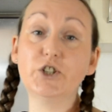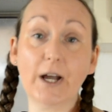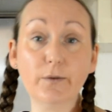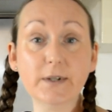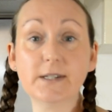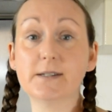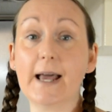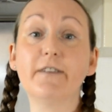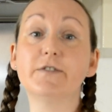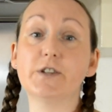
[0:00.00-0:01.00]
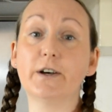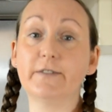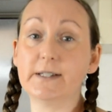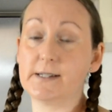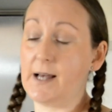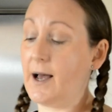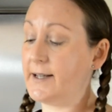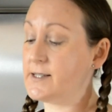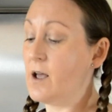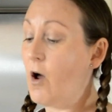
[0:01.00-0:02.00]
generous safe serving
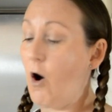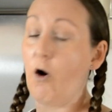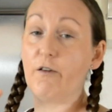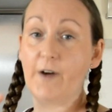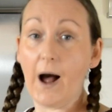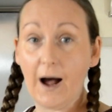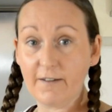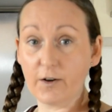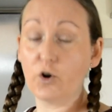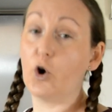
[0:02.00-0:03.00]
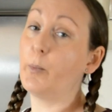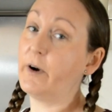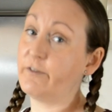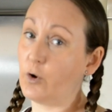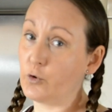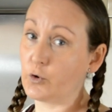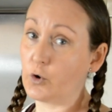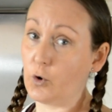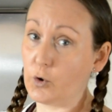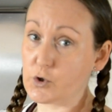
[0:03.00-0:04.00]
size of half a cup of
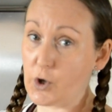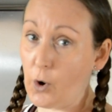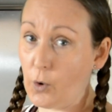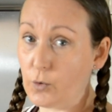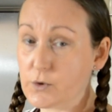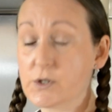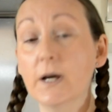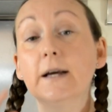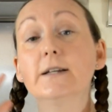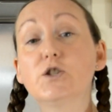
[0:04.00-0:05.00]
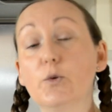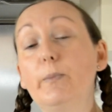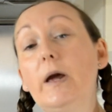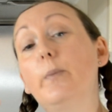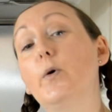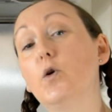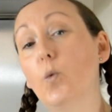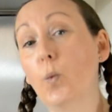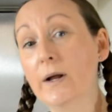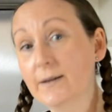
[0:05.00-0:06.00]
uncooked oats. Some people
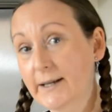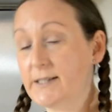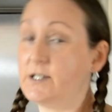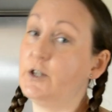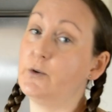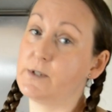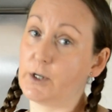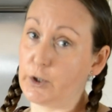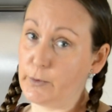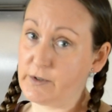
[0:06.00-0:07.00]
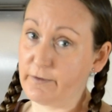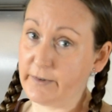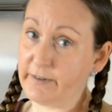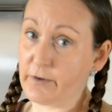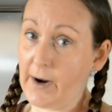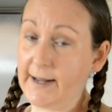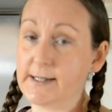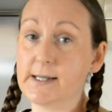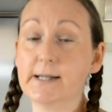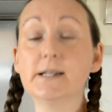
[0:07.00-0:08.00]
will need to use the gluten-free
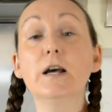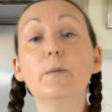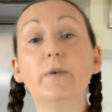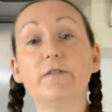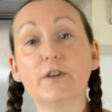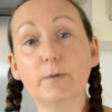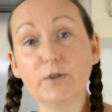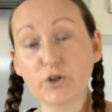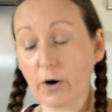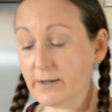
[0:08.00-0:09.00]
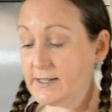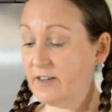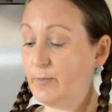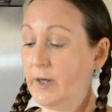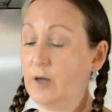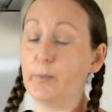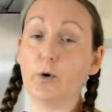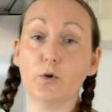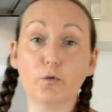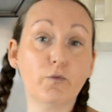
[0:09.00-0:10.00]
varieties, but for the majority of
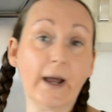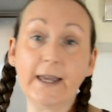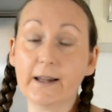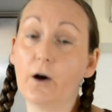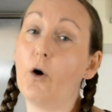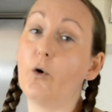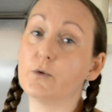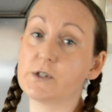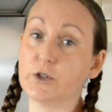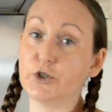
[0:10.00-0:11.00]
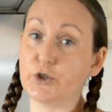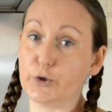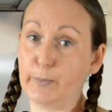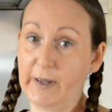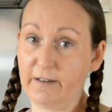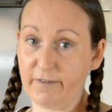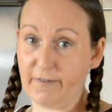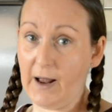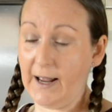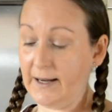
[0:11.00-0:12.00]
people, regular oats should be
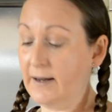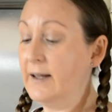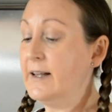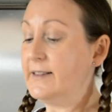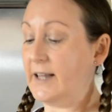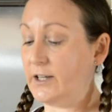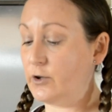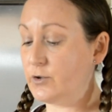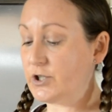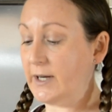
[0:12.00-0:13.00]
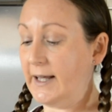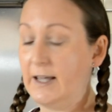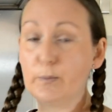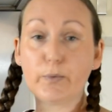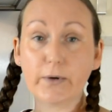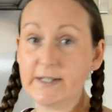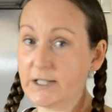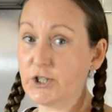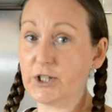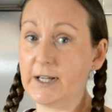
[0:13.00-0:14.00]
fine. They're usually
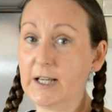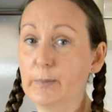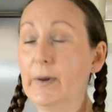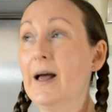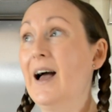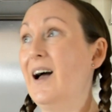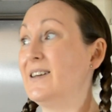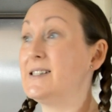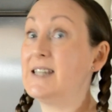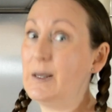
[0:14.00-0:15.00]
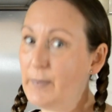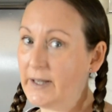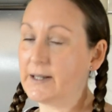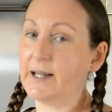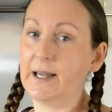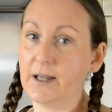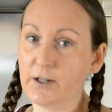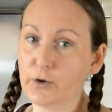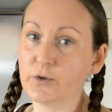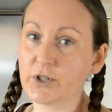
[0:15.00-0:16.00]
pretty cheap and typically
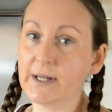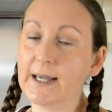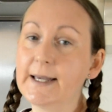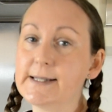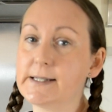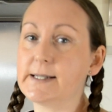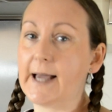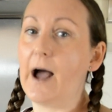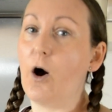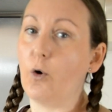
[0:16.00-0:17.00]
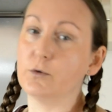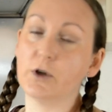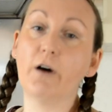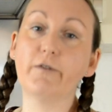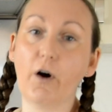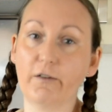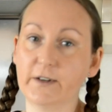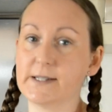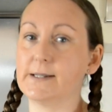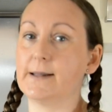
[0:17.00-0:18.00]
usually easy to get hold of.
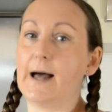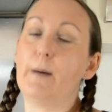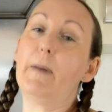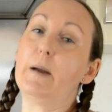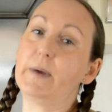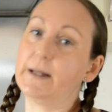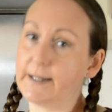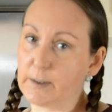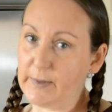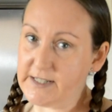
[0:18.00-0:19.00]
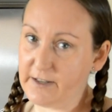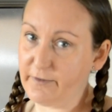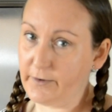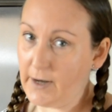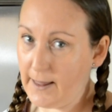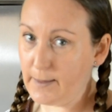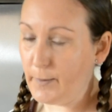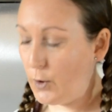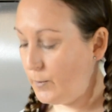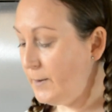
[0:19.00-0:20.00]
Obviously that might be a little bit different at the
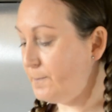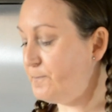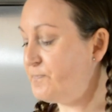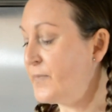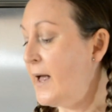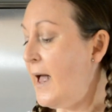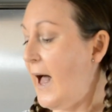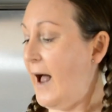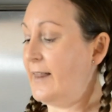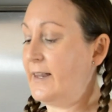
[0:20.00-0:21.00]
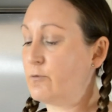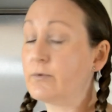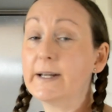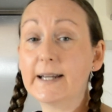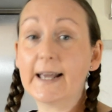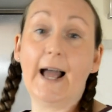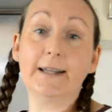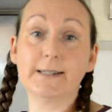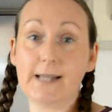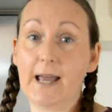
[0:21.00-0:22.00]
moment. And they really
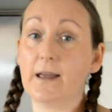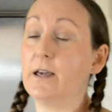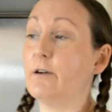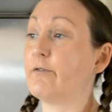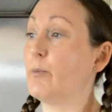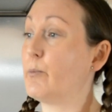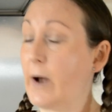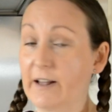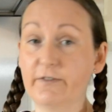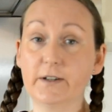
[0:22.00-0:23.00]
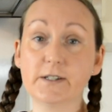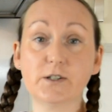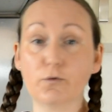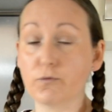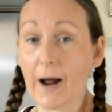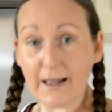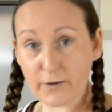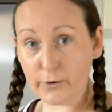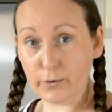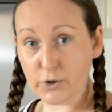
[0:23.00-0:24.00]
can take you from breakfast right
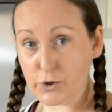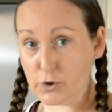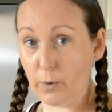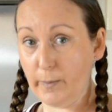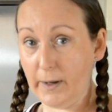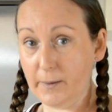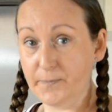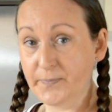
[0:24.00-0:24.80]
through to supper.